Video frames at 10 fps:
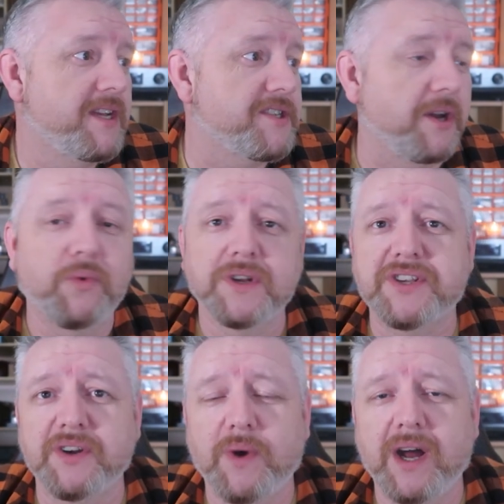So
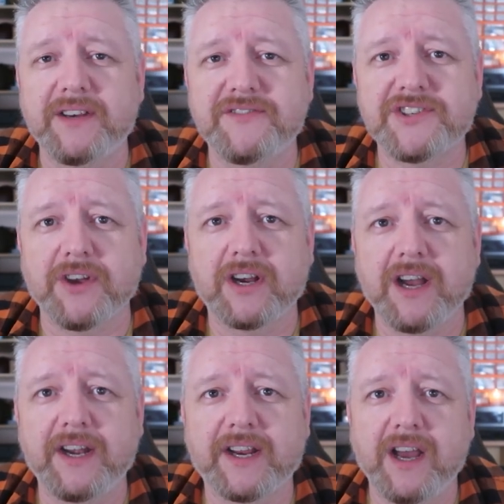once in a while, you just got to
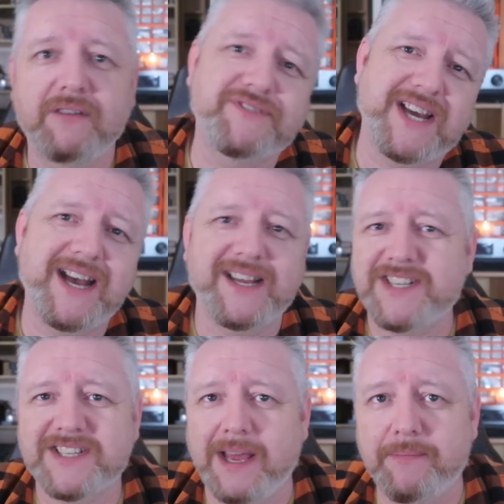kind of go, ah,
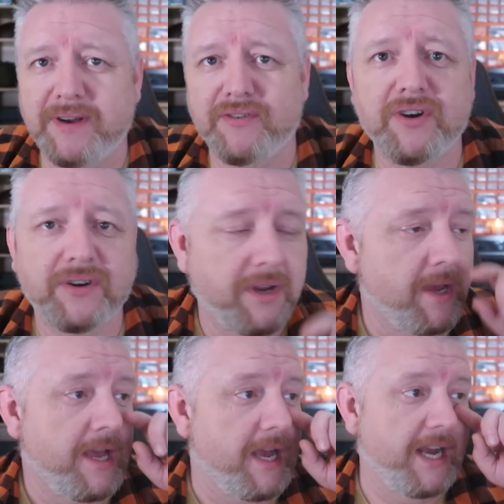just let me be wrong.
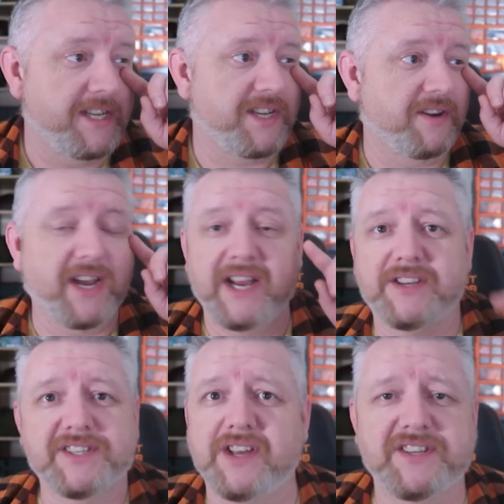It's okay.
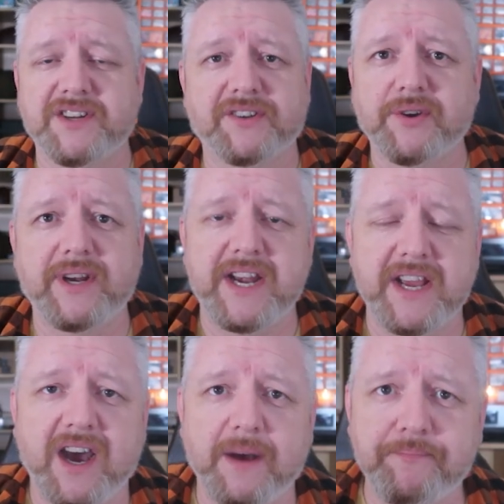It's, it's not doing
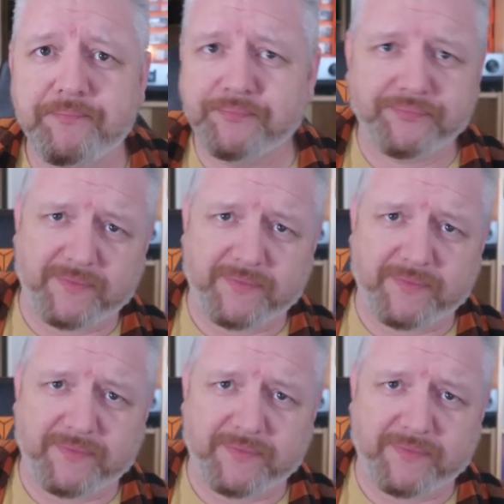any harm.